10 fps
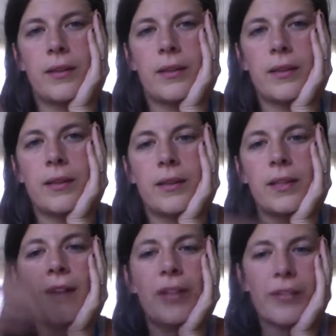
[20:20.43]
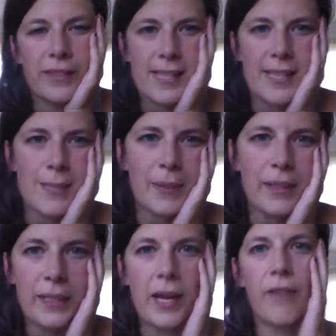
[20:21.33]
level of
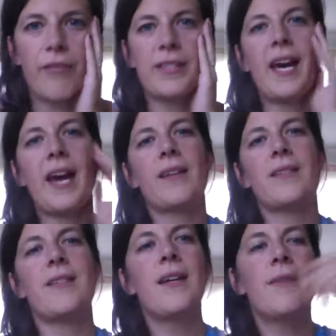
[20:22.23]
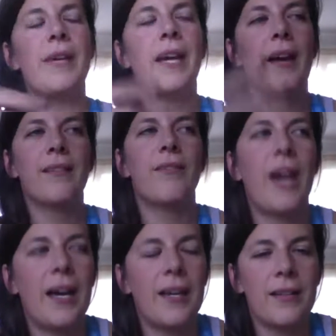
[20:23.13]
accessibility of the text because of
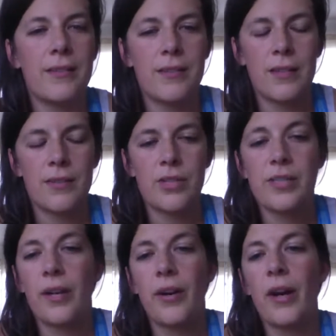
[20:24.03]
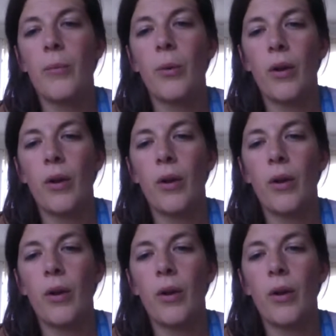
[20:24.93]
that is just incredible,